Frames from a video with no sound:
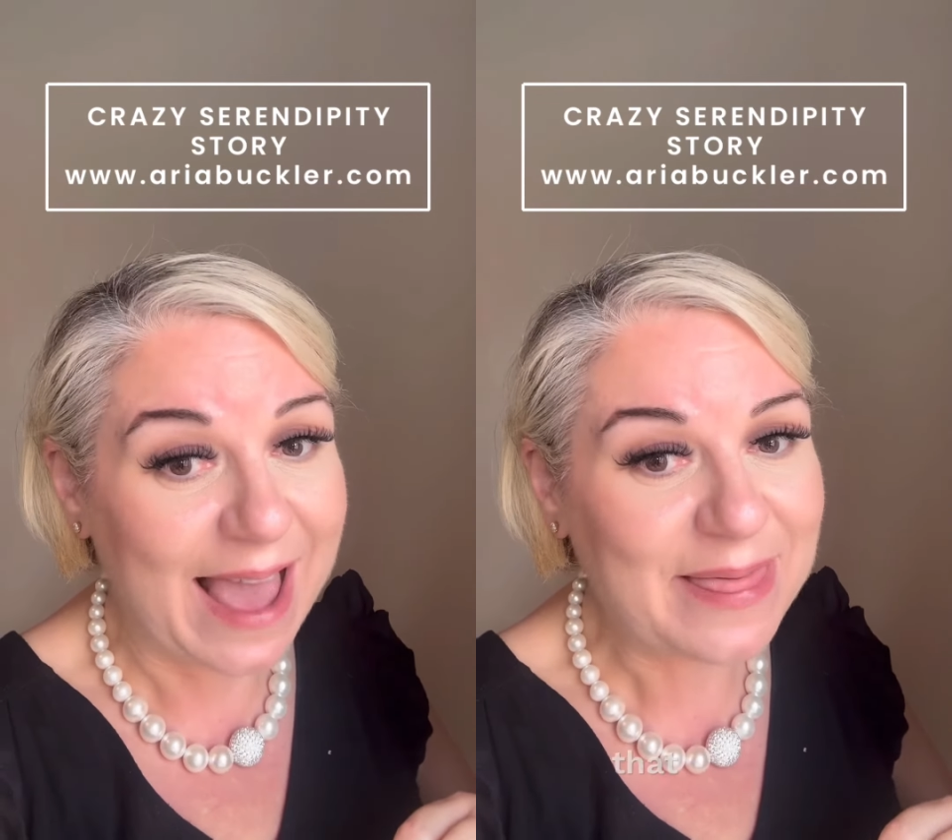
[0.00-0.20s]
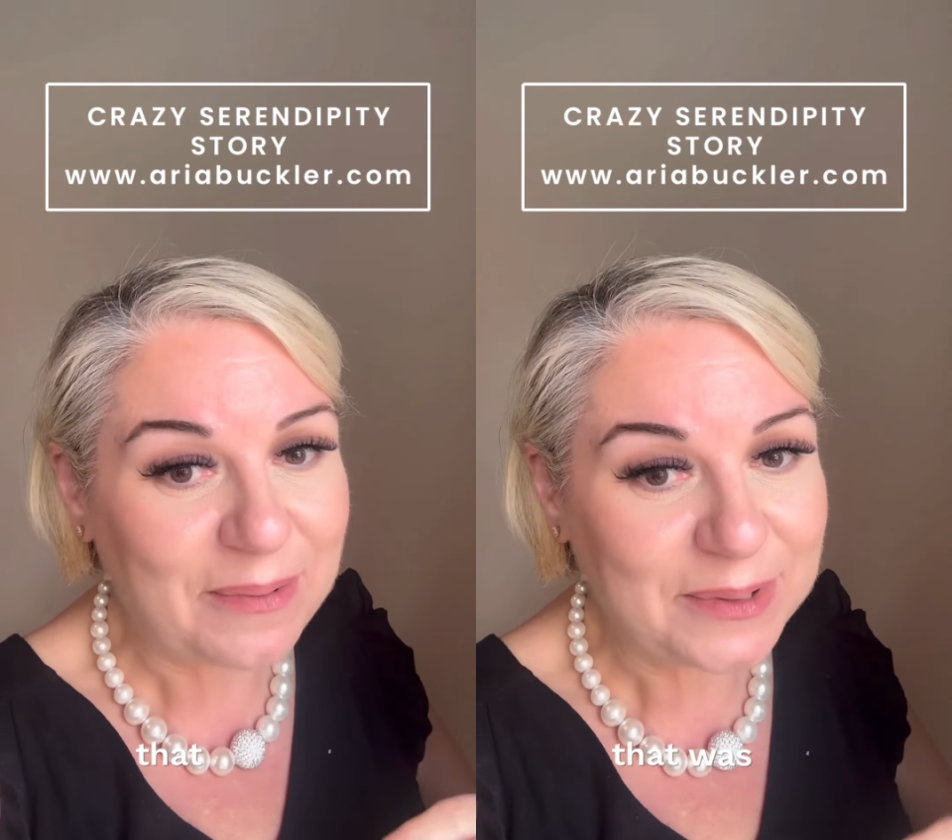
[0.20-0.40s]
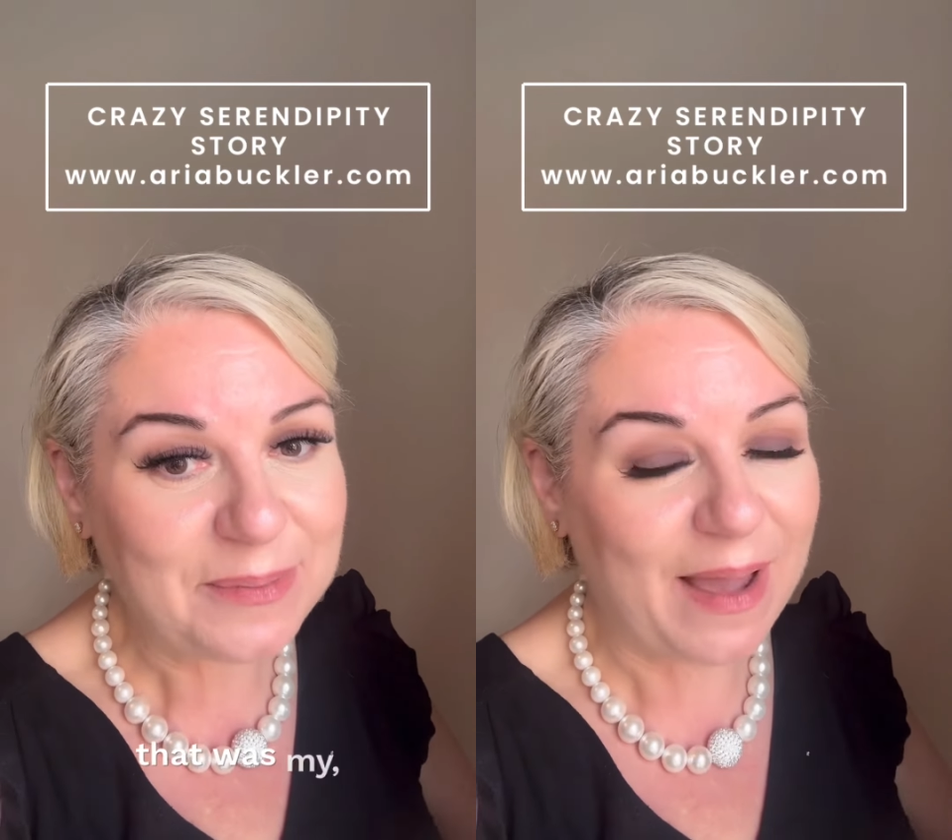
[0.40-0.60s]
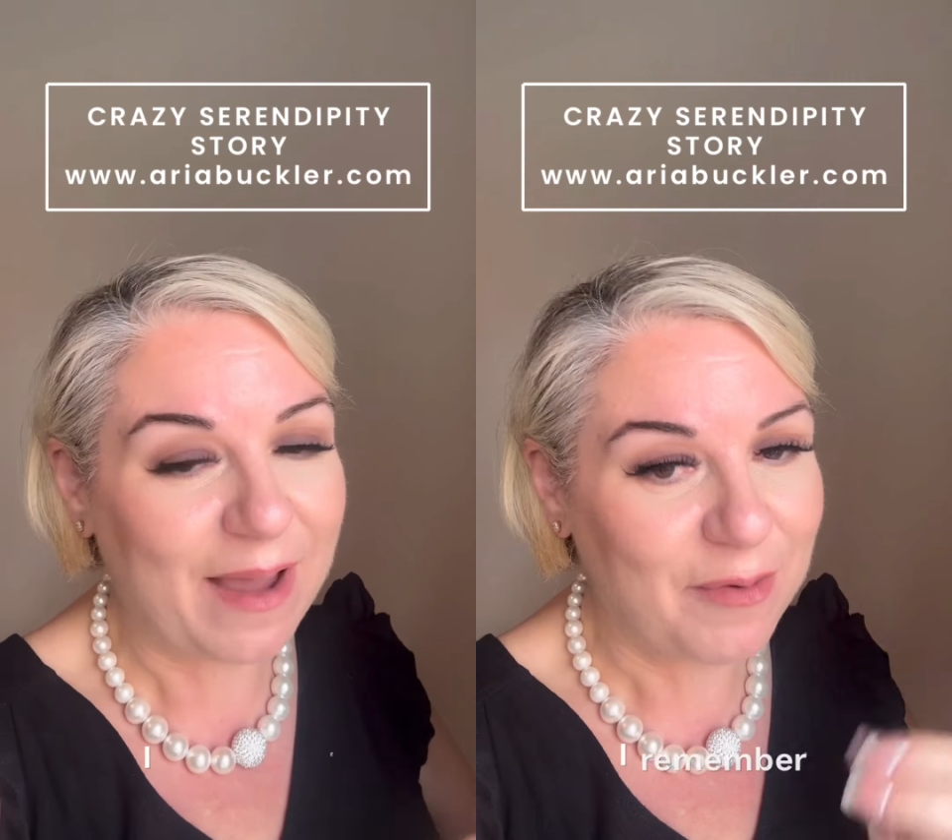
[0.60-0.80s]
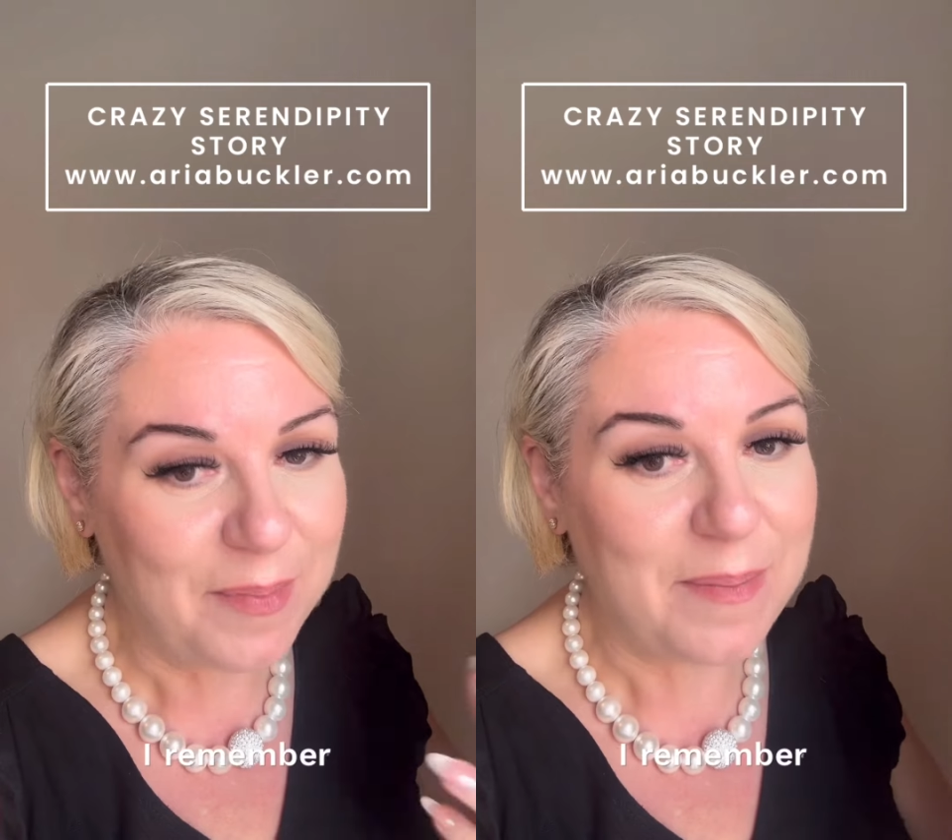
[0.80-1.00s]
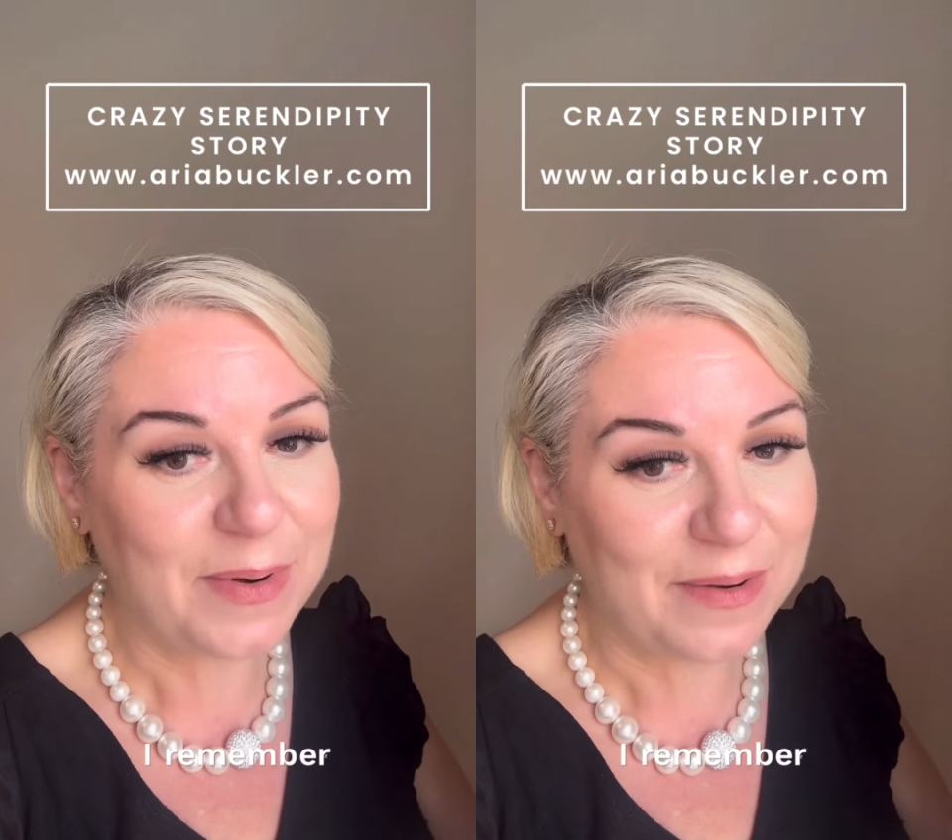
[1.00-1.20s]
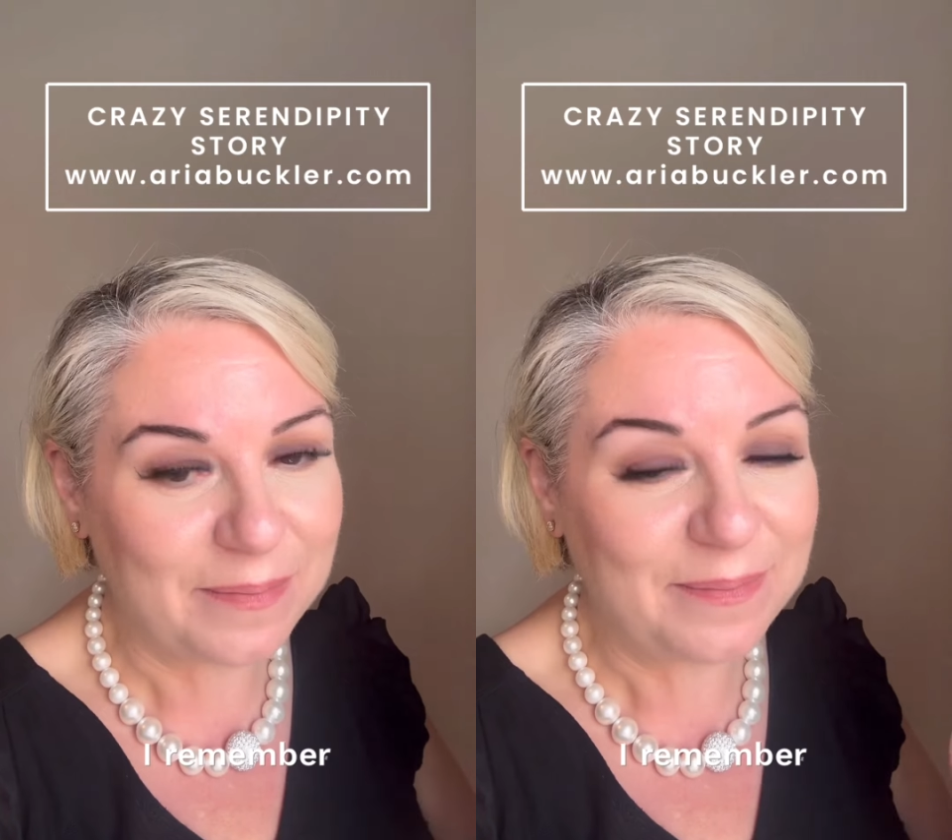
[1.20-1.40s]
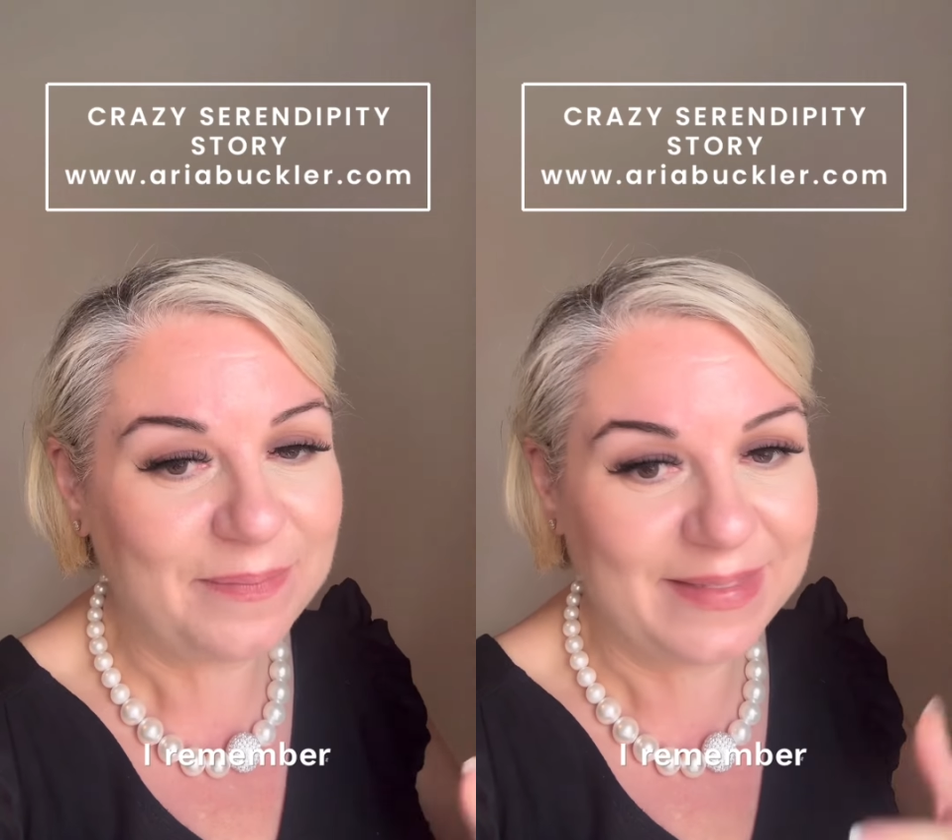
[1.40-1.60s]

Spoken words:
that was my, I remember